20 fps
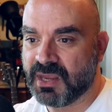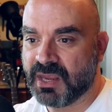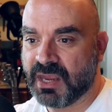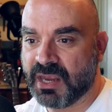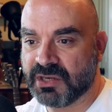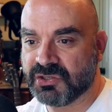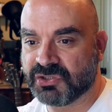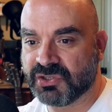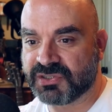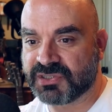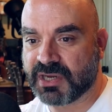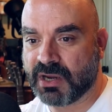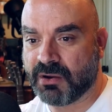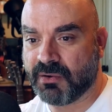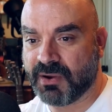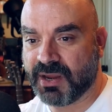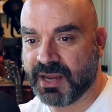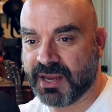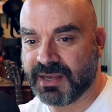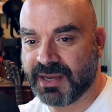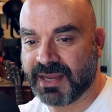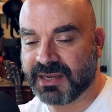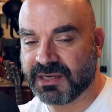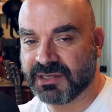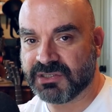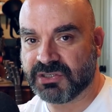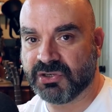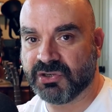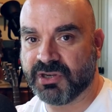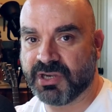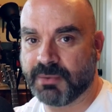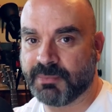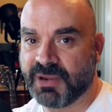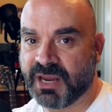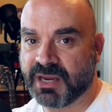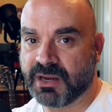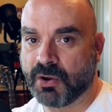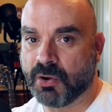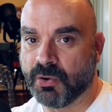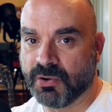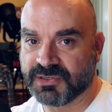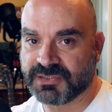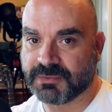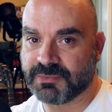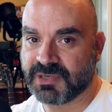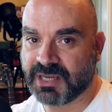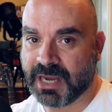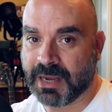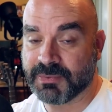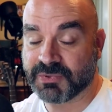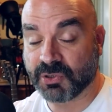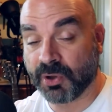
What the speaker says: and just go ahead and continue to make awesome games?